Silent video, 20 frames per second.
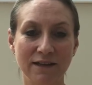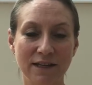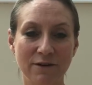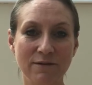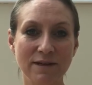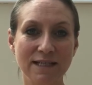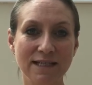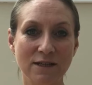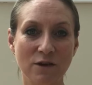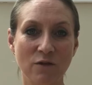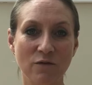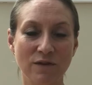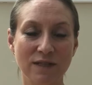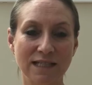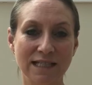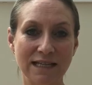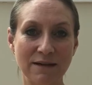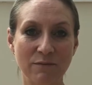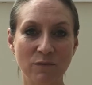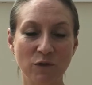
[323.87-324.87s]
there is
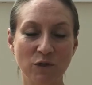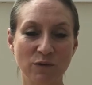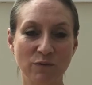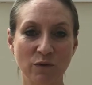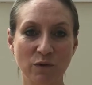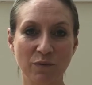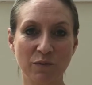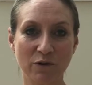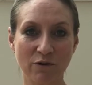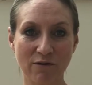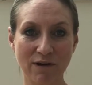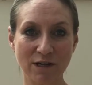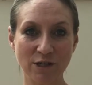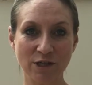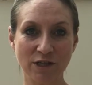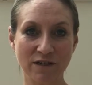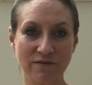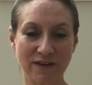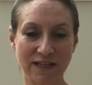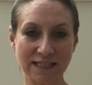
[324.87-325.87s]
obviously much more
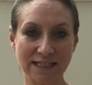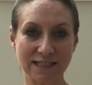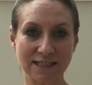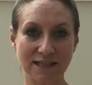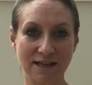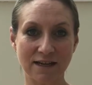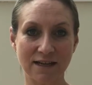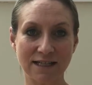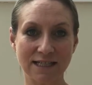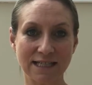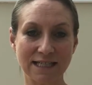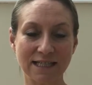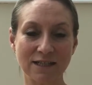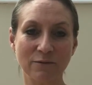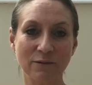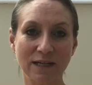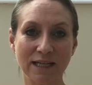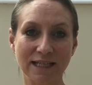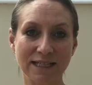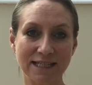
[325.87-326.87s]
progression of exercises that
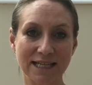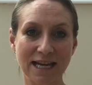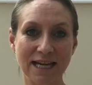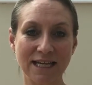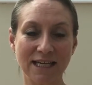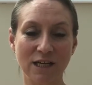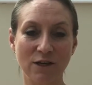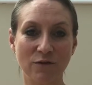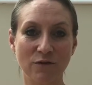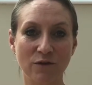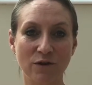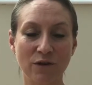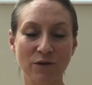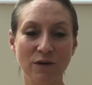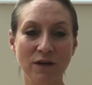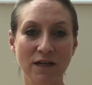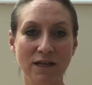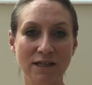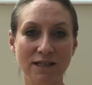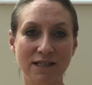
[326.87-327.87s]
we can take you through,
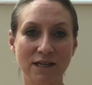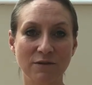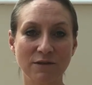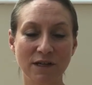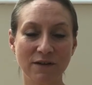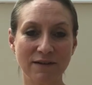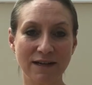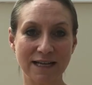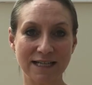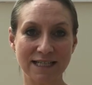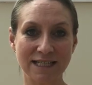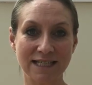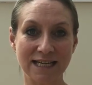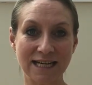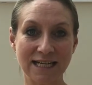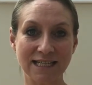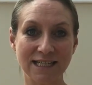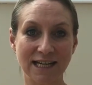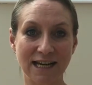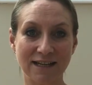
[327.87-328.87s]
so don't
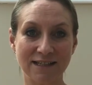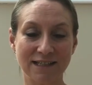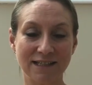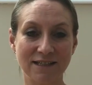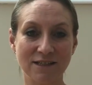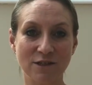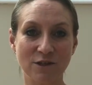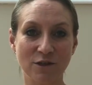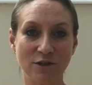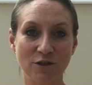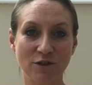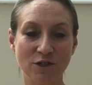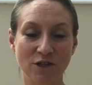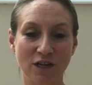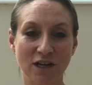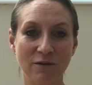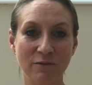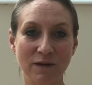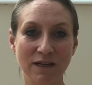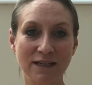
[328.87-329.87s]
hesitate to get in
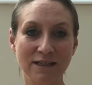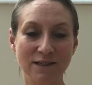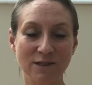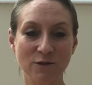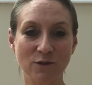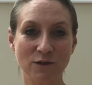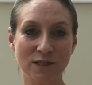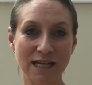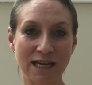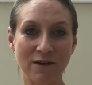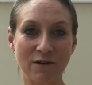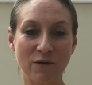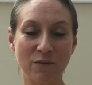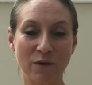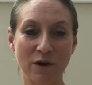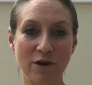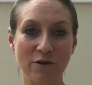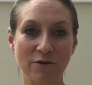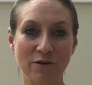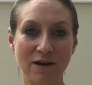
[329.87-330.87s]
touch and we can sort out a
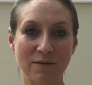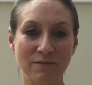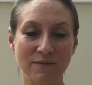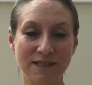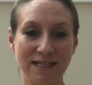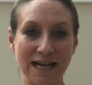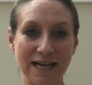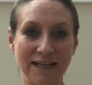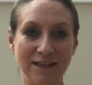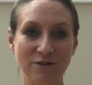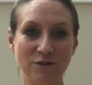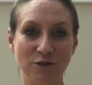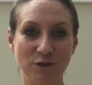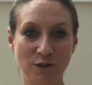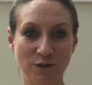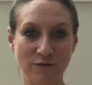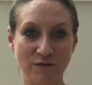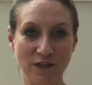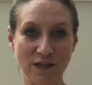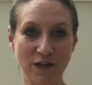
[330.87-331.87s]
programme tailored
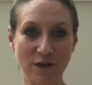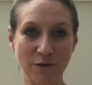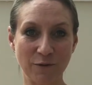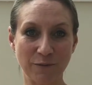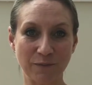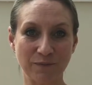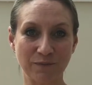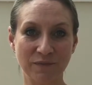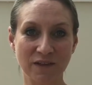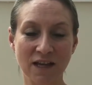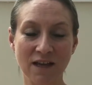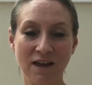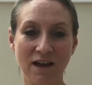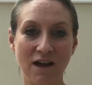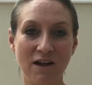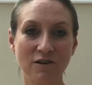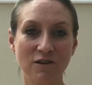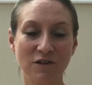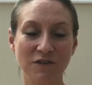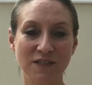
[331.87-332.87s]
just for you.
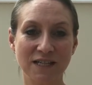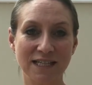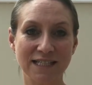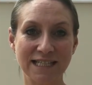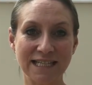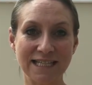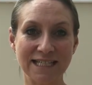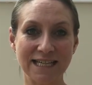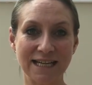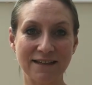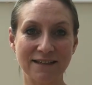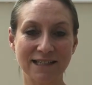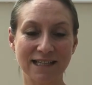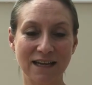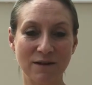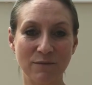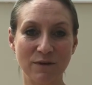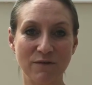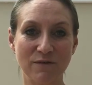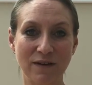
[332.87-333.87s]
Our contact details
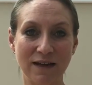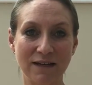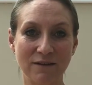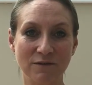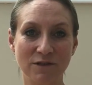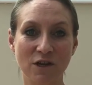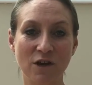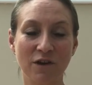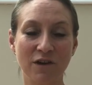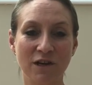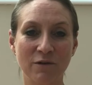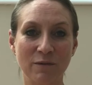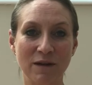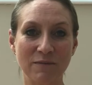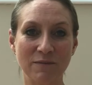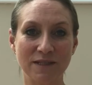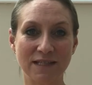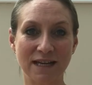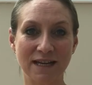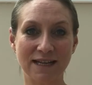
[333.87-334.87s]
can be found on our
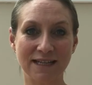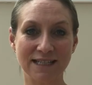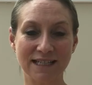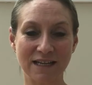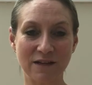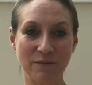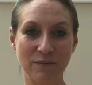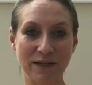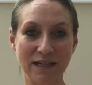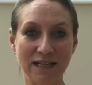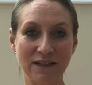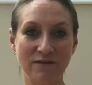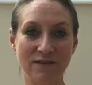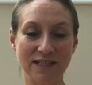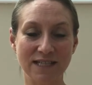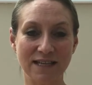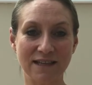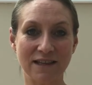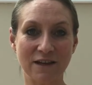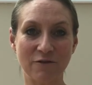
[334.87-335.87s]
website at
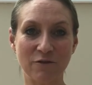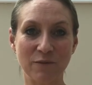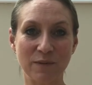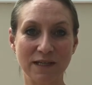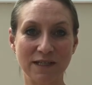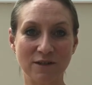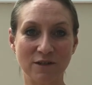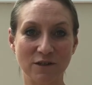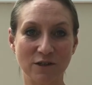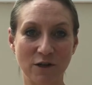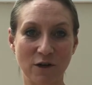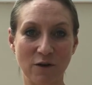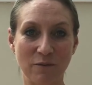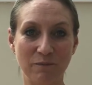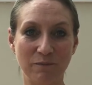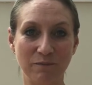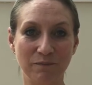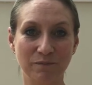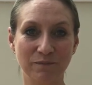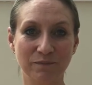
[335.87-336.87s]

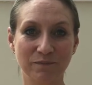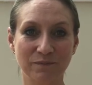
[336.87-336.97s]
peakphysiotherapy.com.